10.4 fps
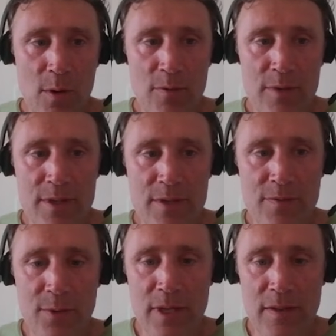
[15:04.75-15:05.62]
over his
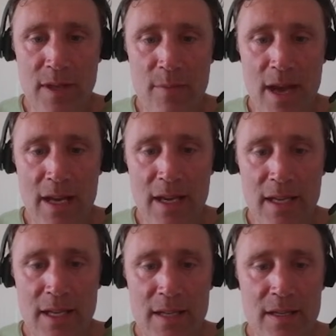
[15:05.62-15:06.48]
foot and then back
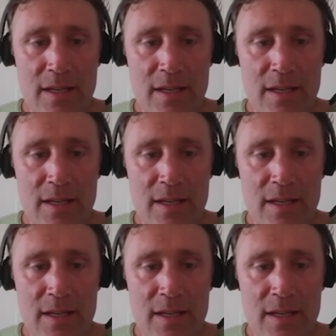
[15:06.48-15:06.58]
again.